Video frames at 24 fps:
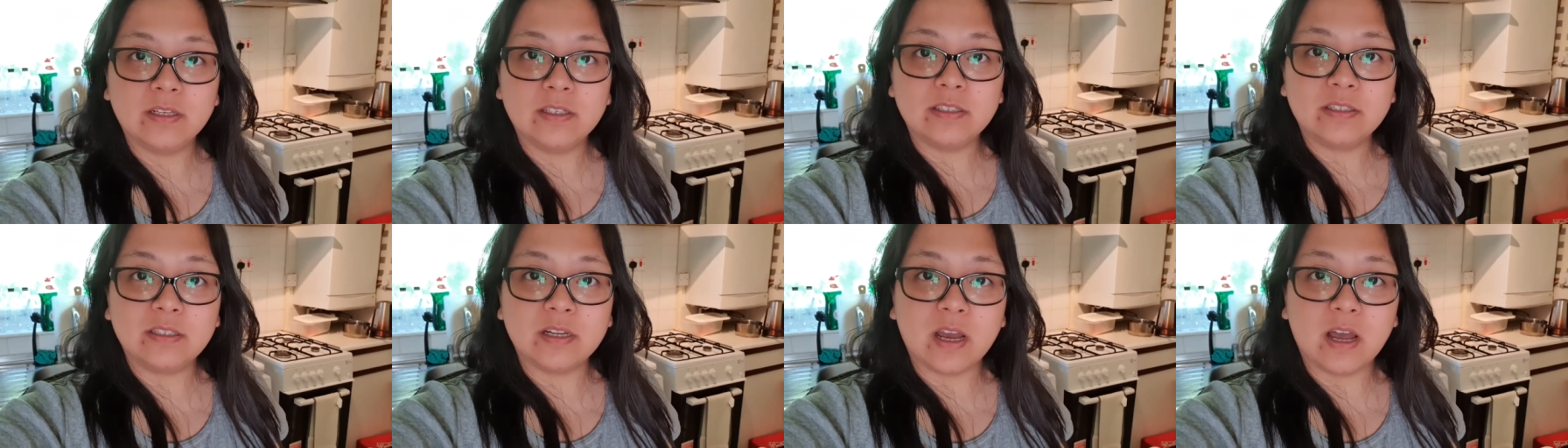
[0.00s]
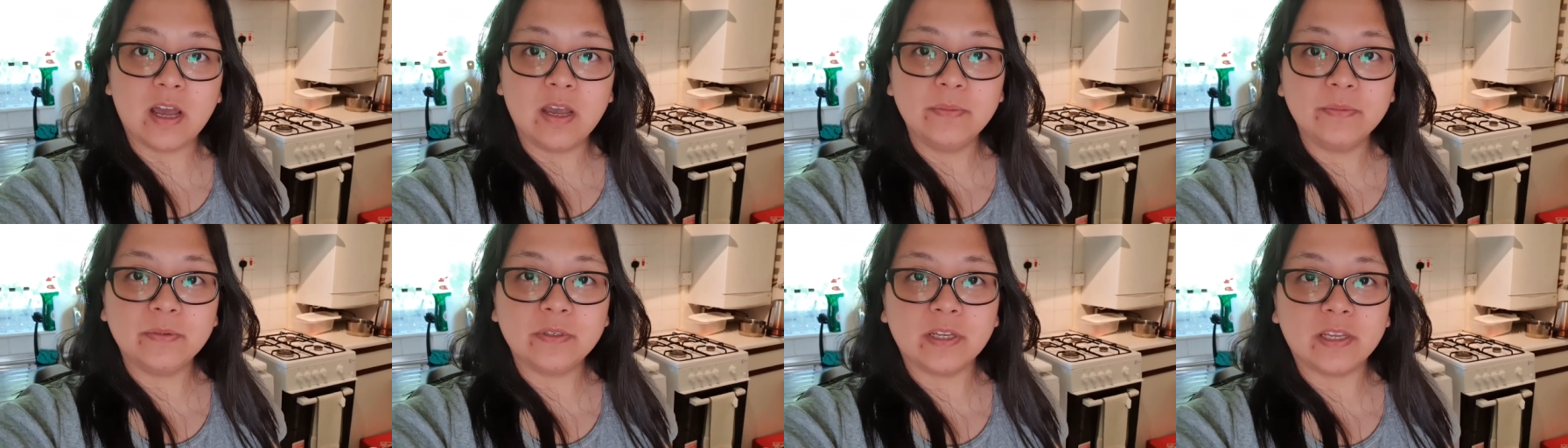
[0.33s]

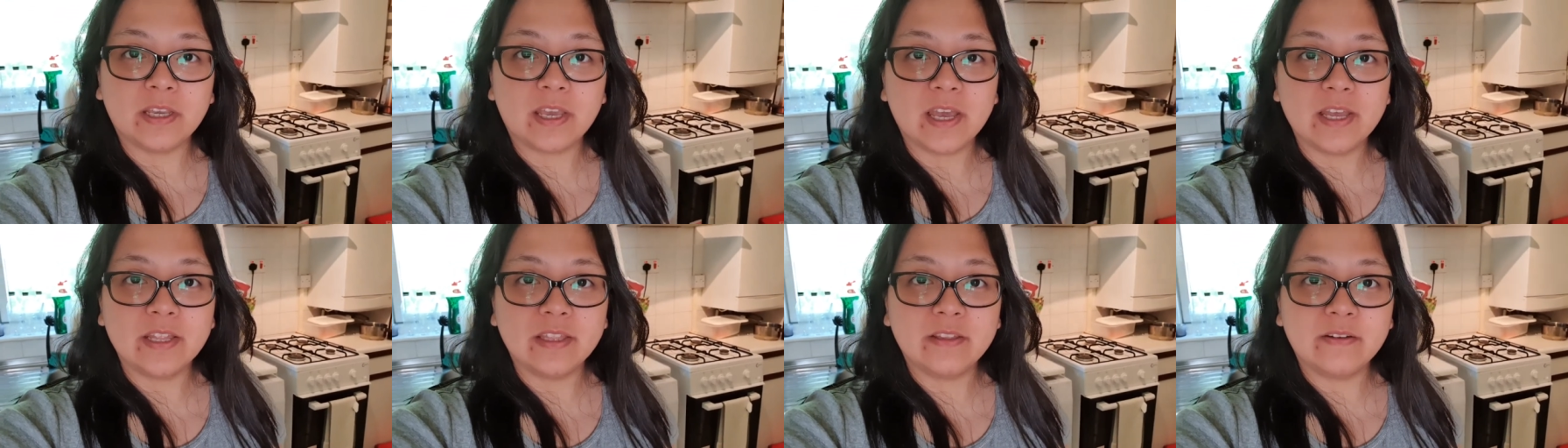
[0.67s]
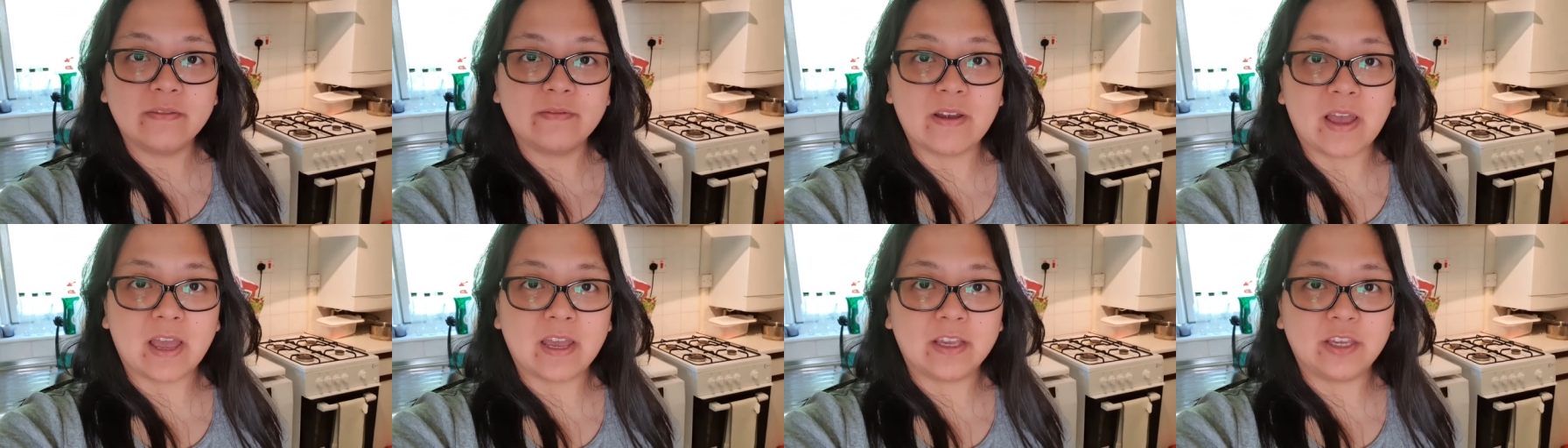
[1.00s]
Time to get the
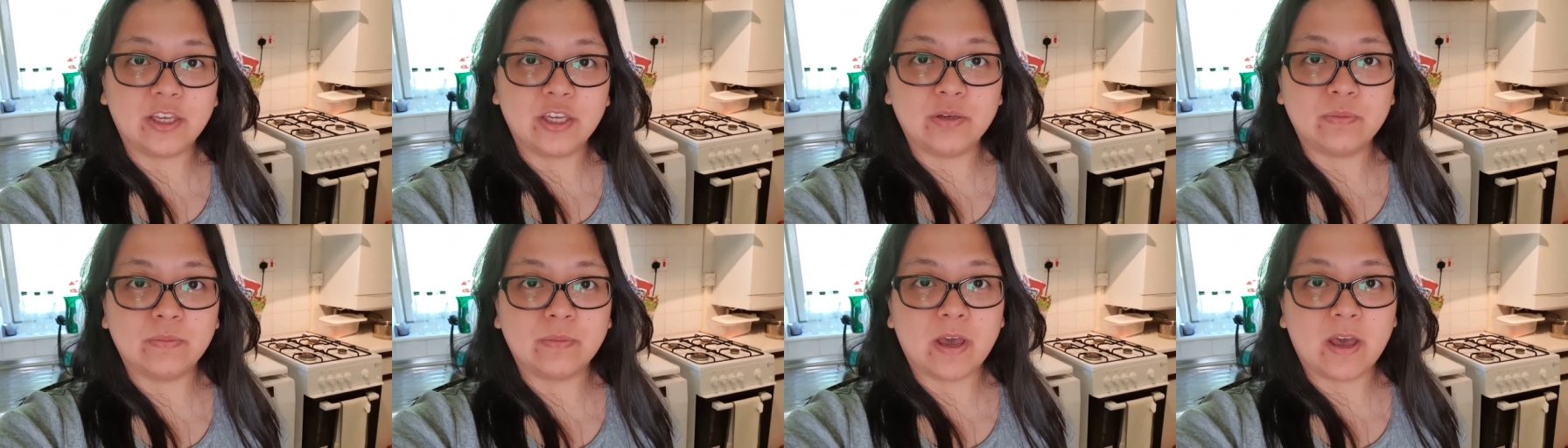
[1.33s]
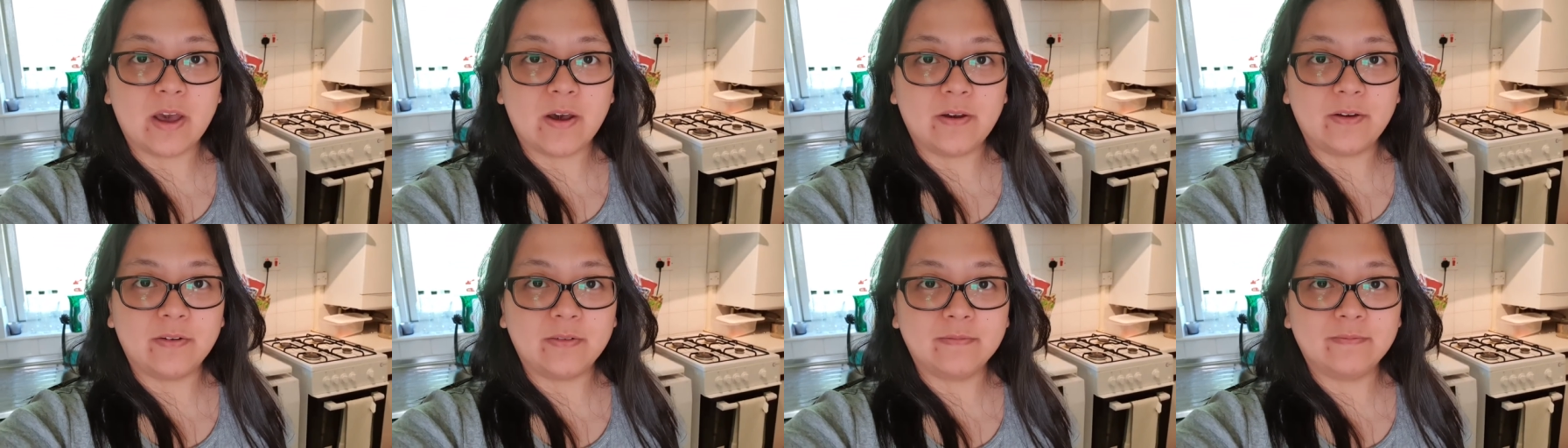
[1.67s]
vacuum
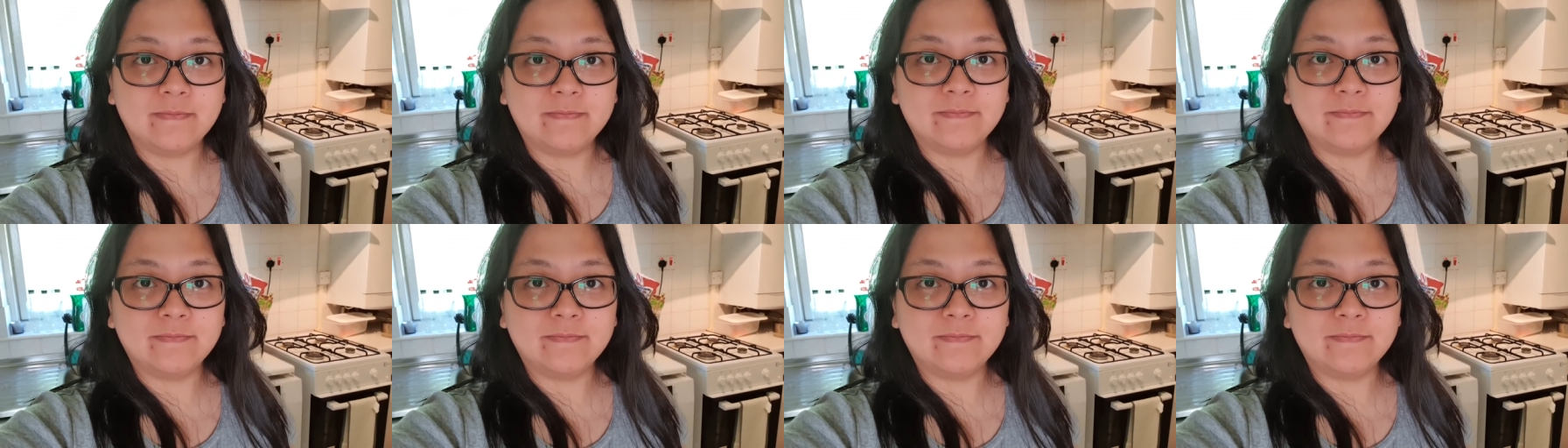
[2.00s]
out.